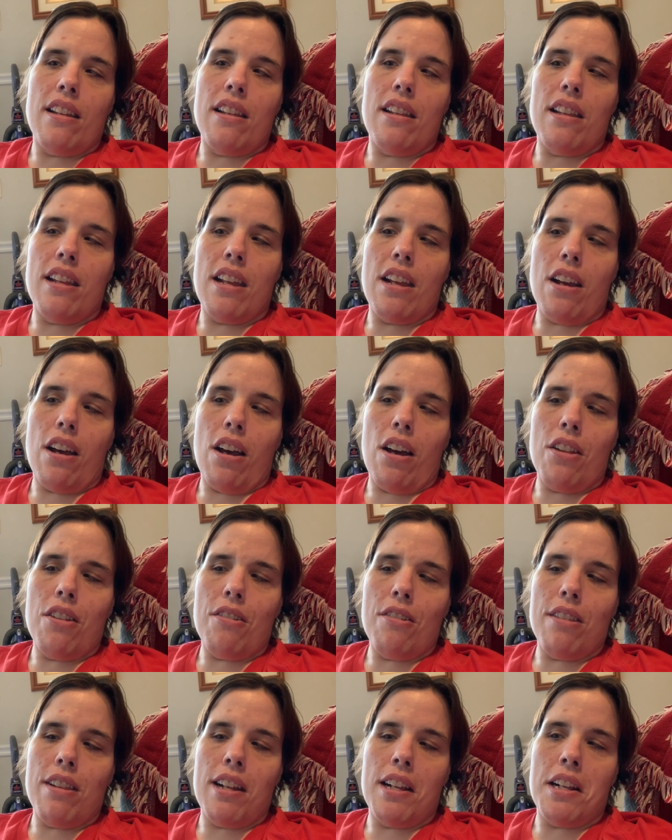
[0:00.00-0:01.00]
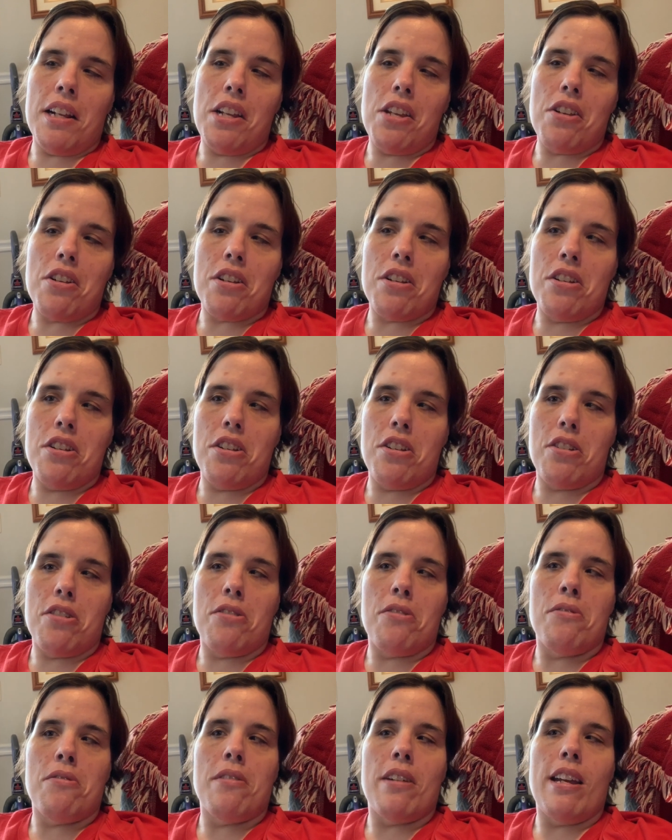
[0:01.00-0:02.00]
the other thing that you could
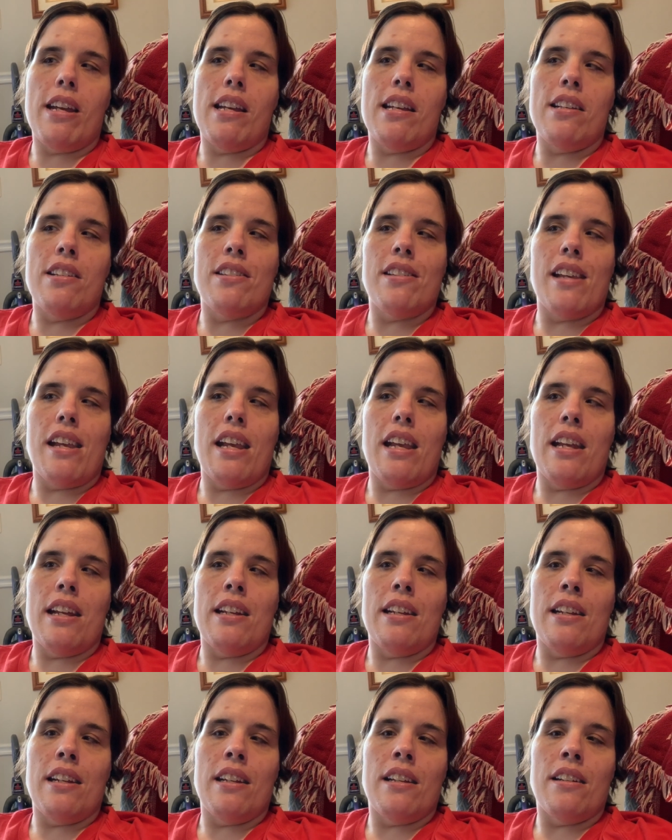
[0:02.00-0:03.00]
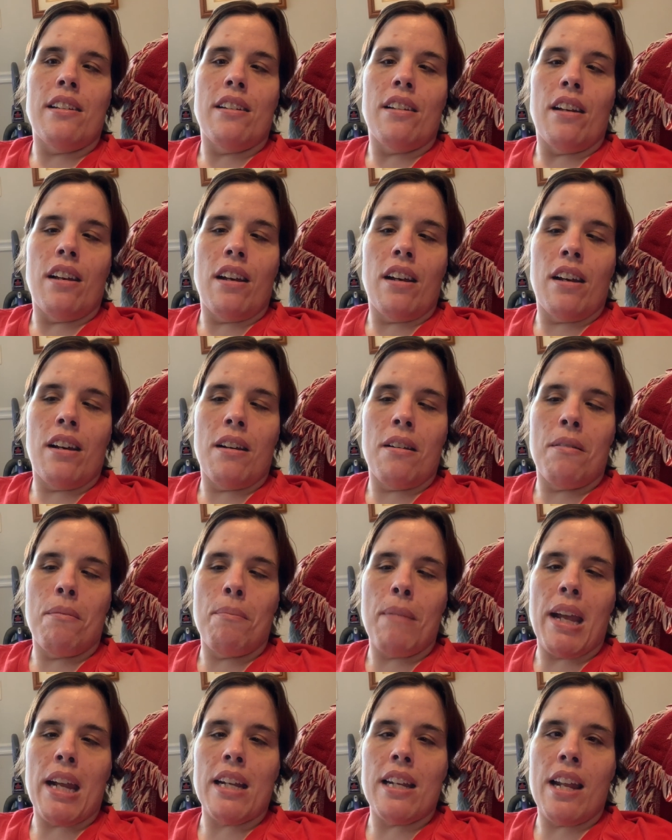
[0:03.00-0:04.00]
do is a
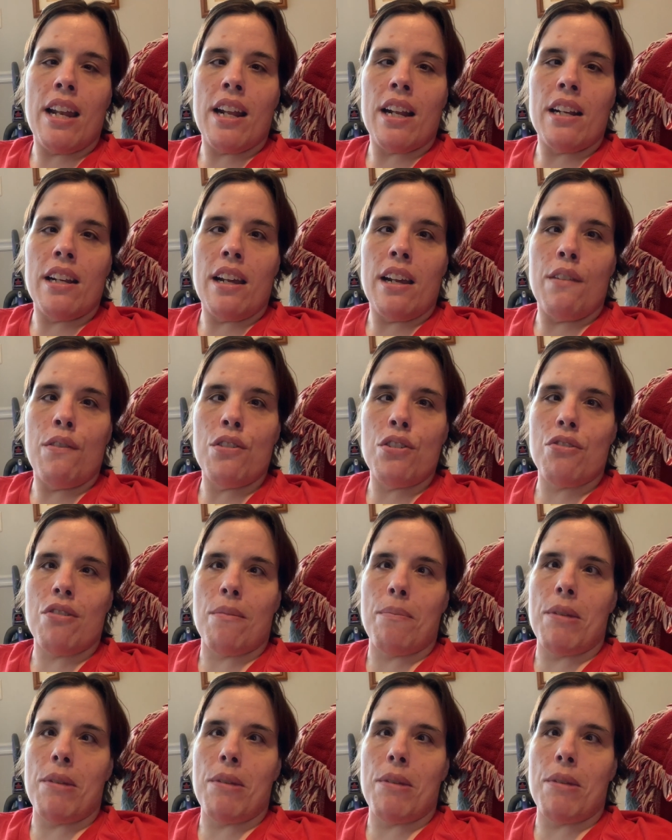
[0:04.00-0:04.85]
magnetic knife strip.